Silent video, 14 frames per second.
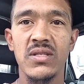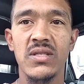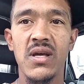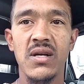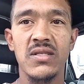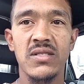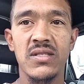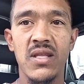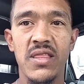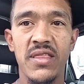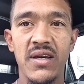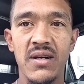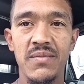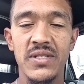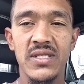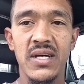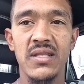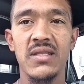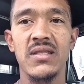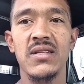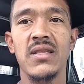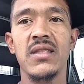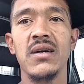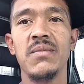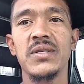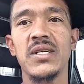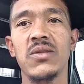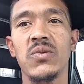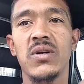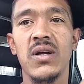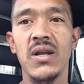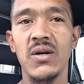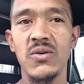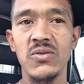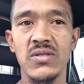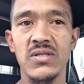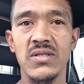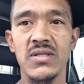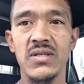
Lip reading: touches the thermostat will close,